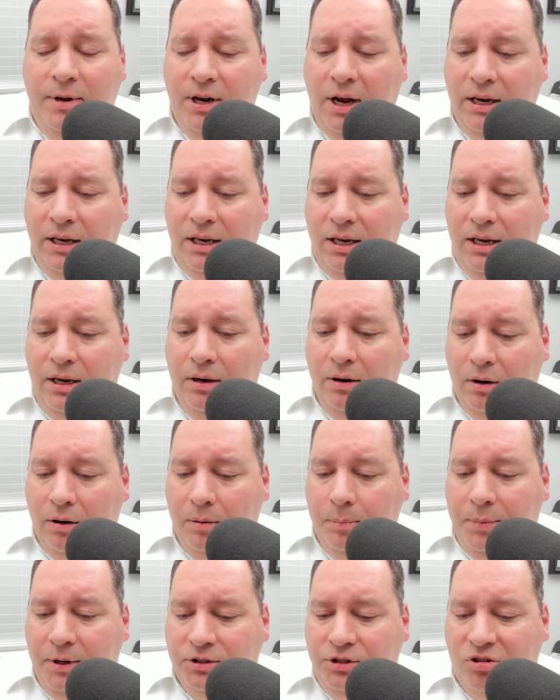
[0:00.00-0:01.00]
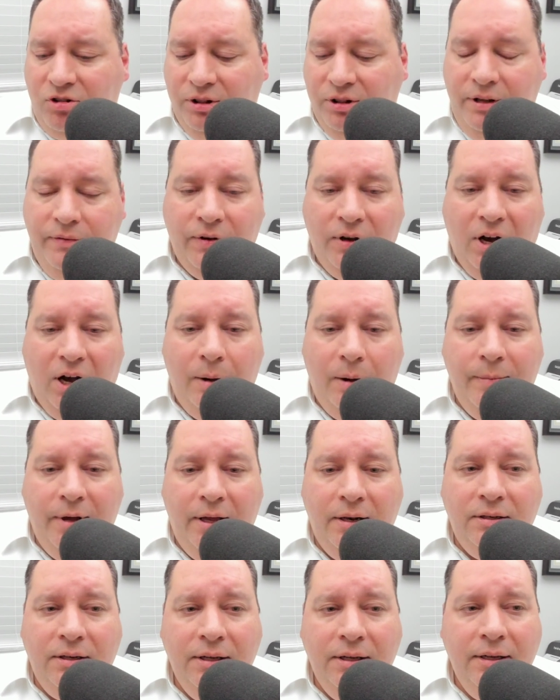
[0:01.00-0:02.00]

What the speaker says: not here, but just leave a comment,